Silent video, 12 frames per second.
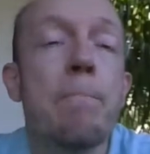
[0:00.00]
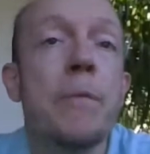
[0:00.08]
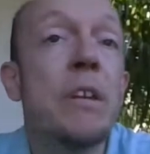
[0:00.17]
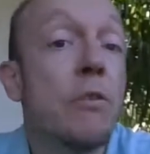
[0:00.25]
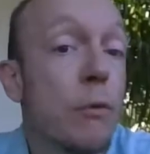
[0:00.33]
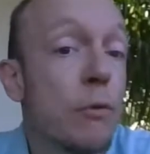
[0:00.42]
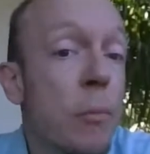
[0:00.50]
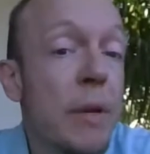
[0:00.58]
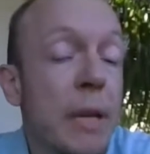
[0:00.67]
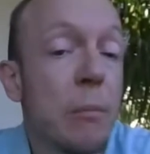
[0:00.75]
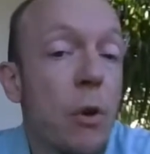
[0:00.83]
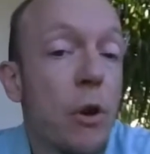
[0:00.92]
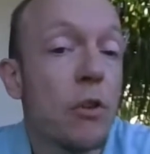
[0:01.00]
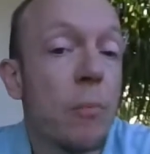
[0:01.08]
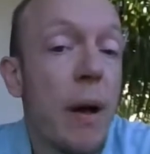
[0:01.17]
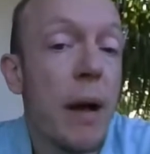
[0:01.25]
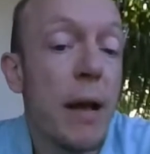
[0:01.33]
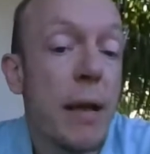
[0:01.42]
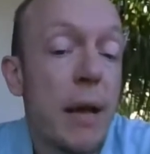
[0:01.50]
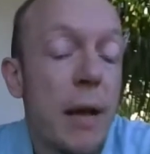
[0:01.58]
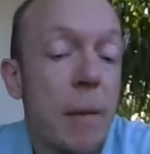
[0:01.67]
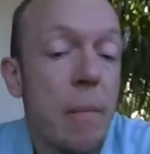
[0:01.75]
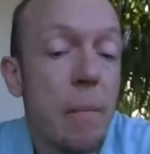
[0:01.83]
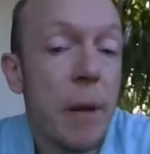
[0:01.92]
This is often being blocked by
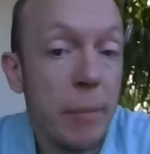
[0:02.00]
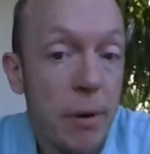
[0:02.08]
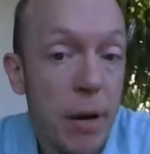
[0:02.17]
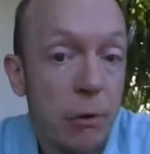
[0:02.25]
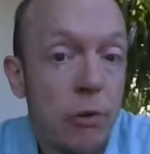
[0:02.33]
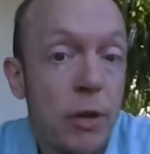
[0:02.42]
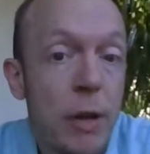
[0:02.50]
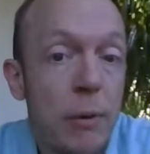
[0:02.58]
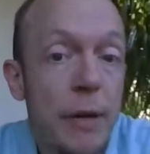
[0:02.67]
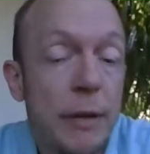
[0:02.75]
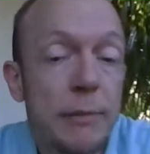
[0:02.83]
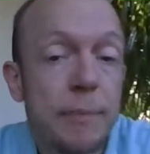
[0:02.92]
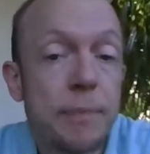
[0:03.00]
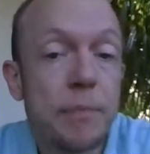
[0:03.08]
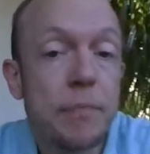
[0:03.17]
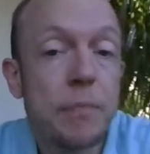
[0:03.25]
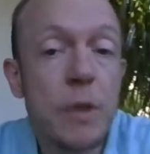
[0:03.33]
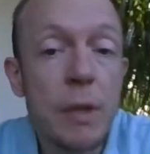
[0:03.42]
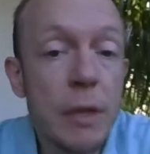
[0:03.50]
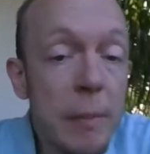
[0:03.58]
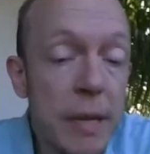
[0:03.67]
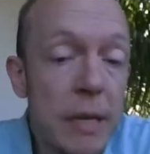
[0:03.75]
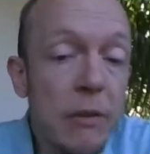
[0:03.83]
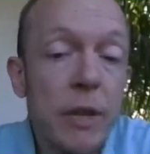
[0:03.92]
the browser nowadays. That
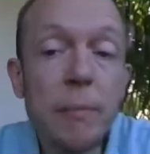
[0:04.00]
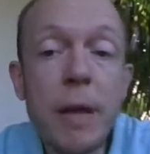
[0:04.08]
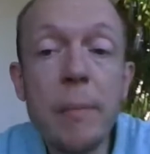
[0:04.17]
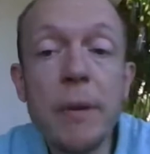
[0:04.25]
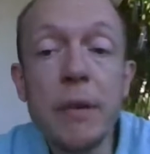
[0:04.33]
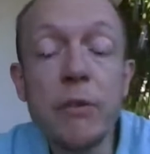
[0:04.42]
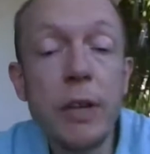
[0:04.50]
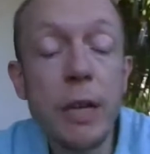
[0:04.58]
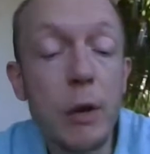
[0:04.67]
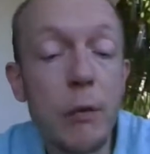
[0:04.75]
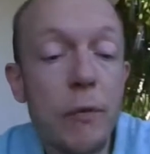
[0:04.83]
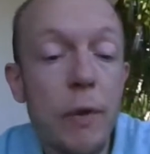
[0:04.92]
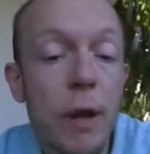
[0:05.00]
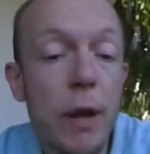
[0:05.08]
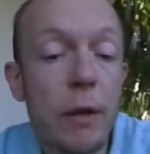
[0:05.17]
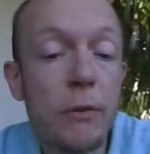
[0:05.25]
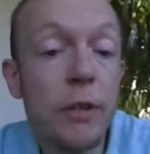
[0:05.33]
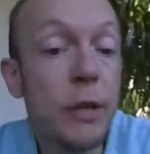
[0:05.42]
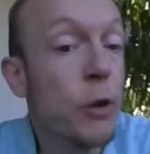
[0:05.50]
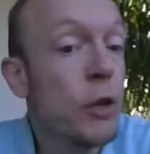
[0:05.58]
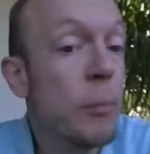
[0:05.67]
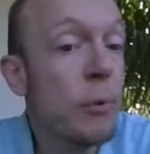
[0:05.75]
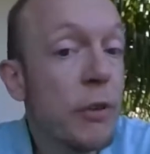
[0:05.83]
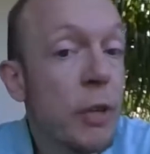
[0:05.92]
means that maybe instead of seeing
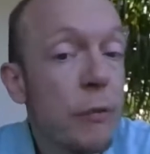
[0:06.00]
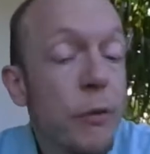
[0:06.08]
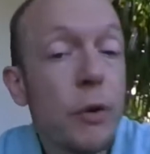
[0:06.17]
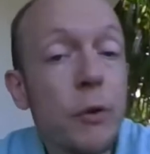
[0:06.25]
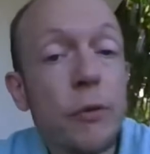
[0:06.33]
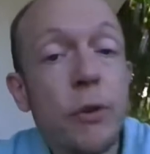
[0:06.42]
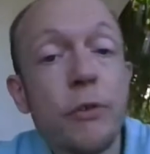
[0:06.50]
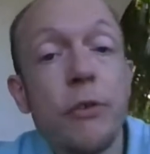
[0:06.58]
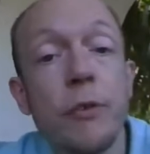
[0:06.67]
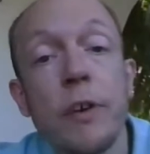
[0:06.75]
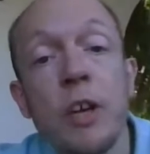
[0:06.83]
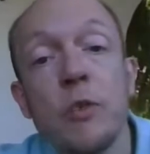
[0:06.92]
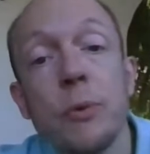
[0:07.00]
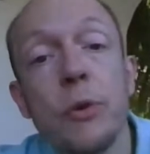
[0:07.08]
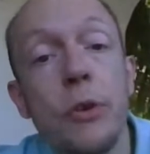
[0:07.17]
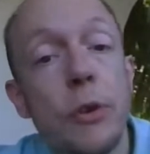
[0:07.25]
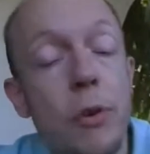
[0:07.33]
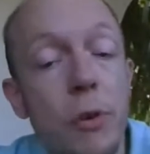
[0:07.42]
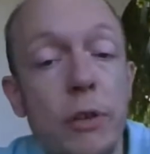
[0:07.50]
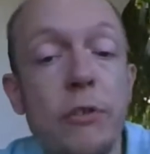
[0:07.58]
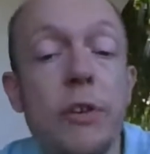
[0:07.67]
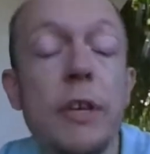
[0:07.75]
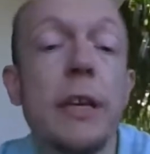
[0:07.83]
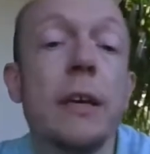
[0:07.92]
100% of your conversion in Facebook, you're only
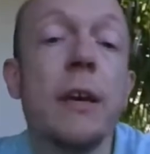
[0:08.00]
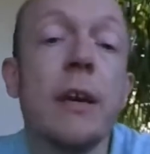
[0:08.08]
seeing